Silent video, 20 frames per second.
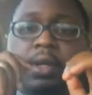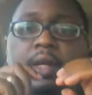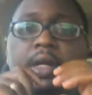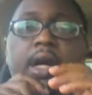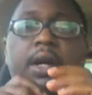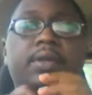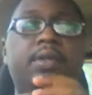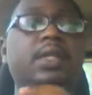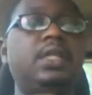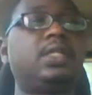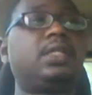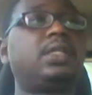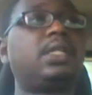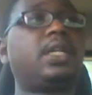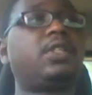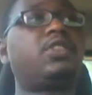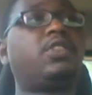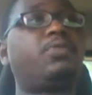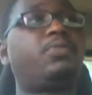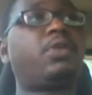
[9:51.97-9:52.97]
Now, this
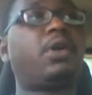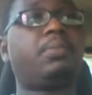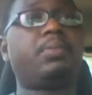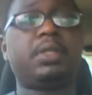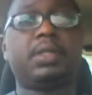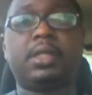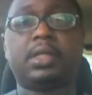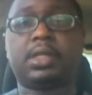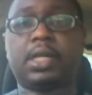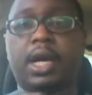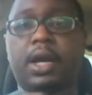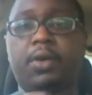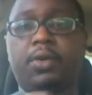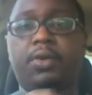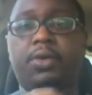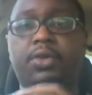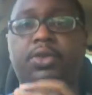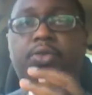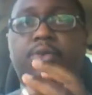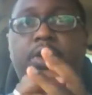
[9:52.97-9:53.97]
set of promises
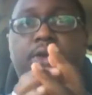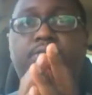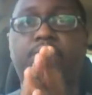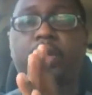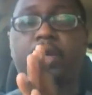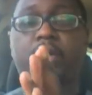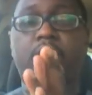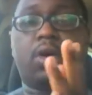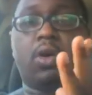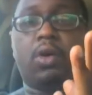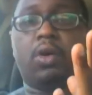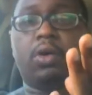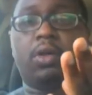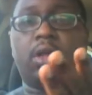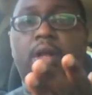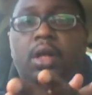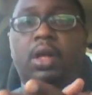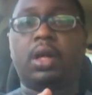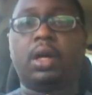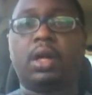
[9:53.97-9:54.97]
is what we
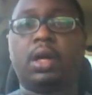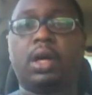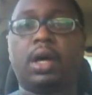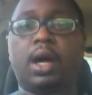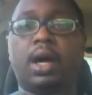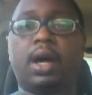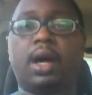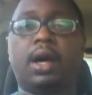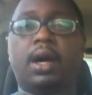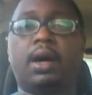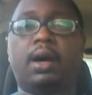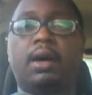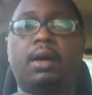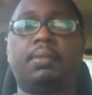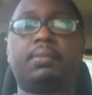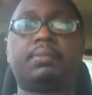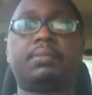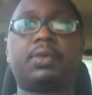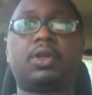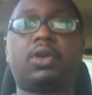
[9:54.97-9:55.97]
call
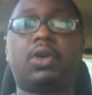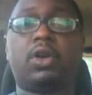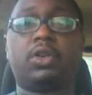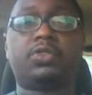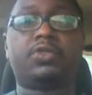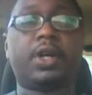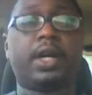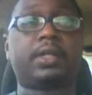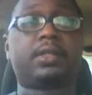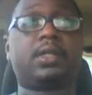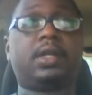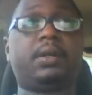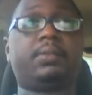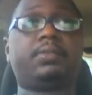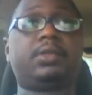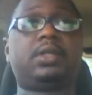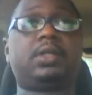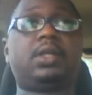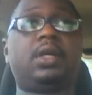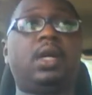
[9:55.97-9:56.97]
contract
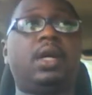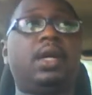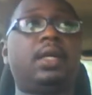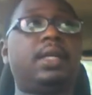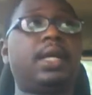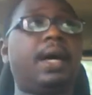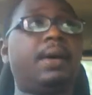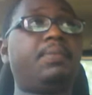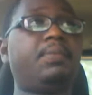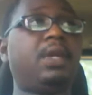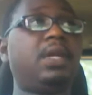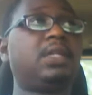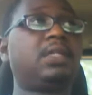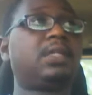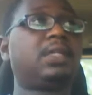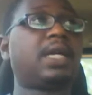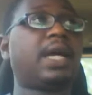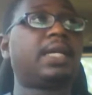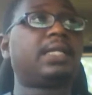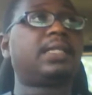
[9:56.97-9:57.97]
terms. That
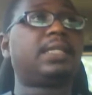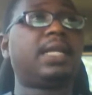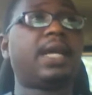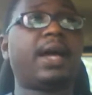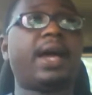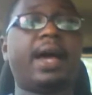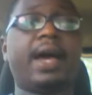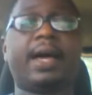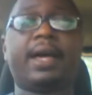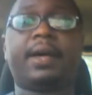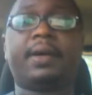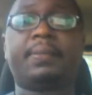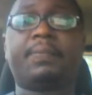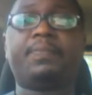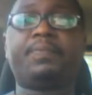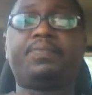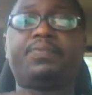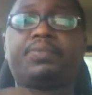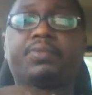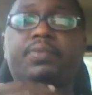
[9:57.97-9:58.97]
means that there are
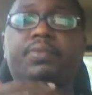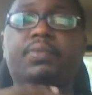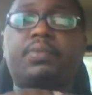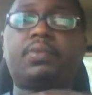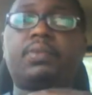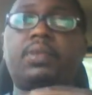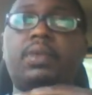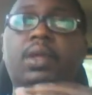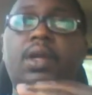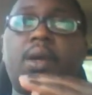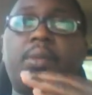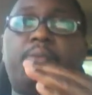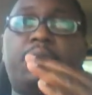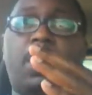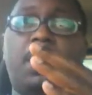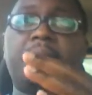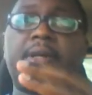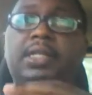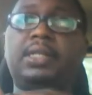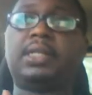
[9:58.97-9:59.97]

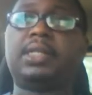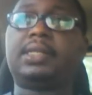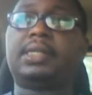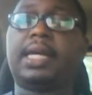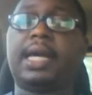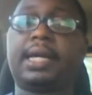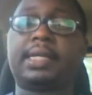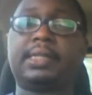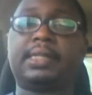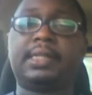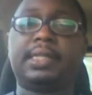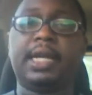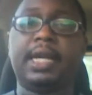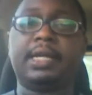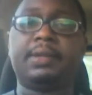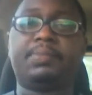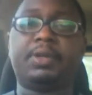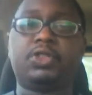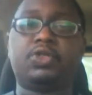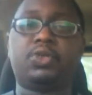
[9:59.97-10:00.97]
promises
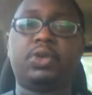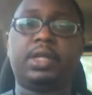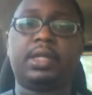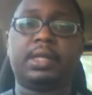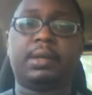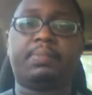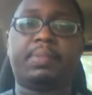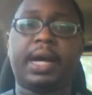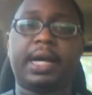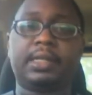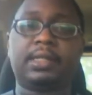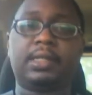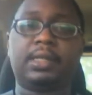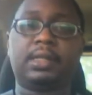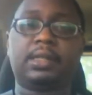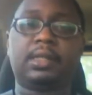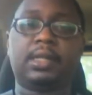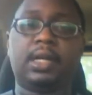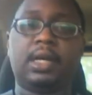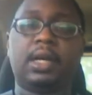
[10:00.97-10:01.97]
exchanged between the
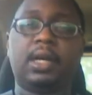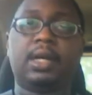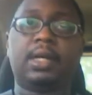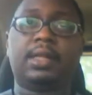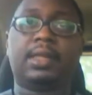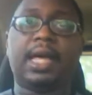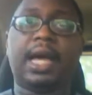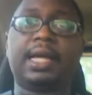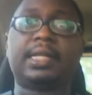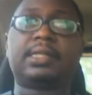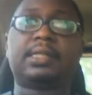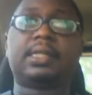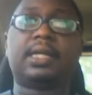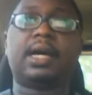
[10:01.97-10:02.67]
parties that